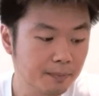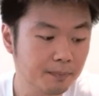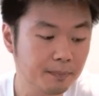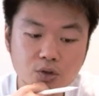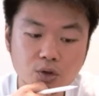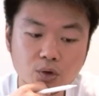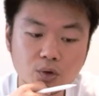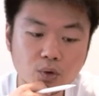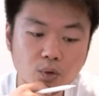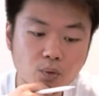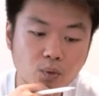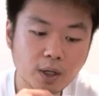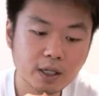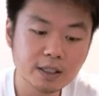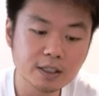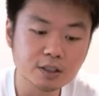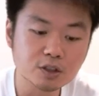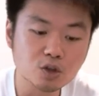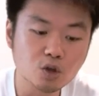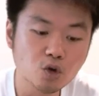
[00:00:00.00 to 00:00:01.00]
So
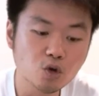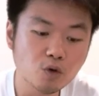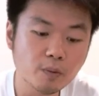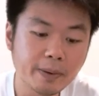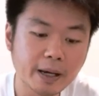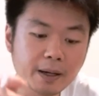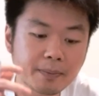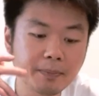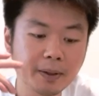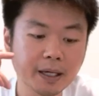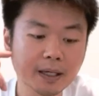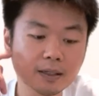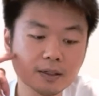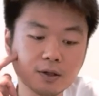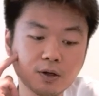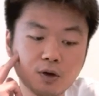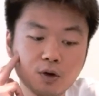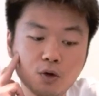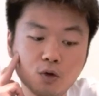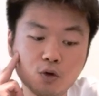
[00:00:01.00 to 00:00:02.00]
what is low back
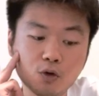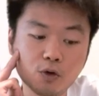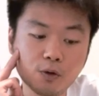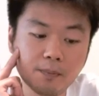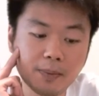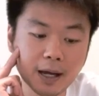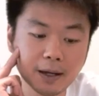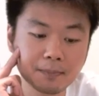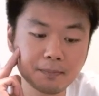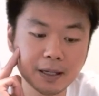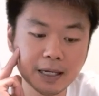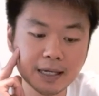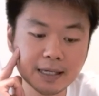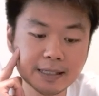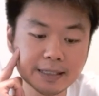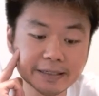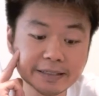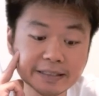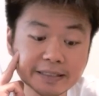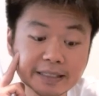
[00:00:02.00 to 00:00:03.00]
pain? Low back
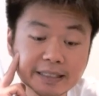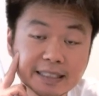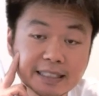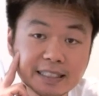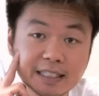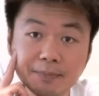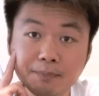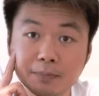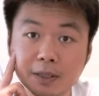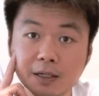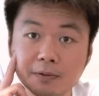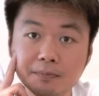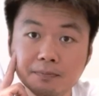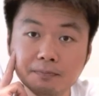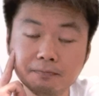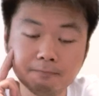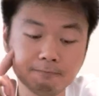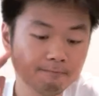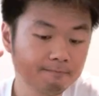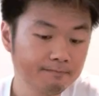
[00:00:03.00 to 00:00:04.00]
pain is a
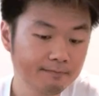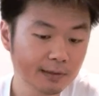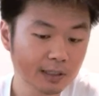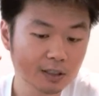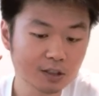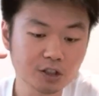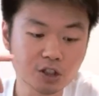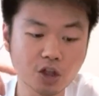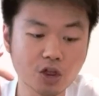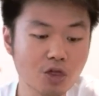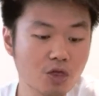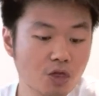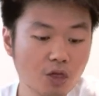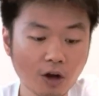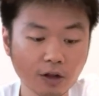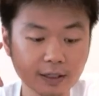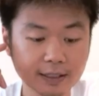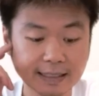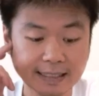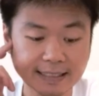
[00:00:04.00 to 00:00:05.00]
symptom,
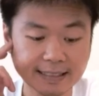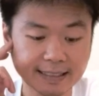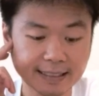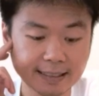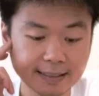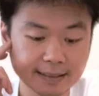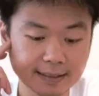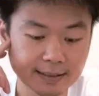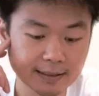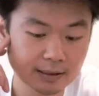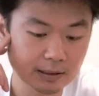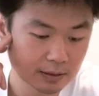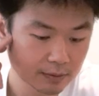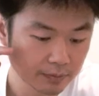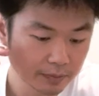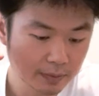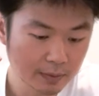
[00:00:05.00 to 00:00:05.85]
not a disease.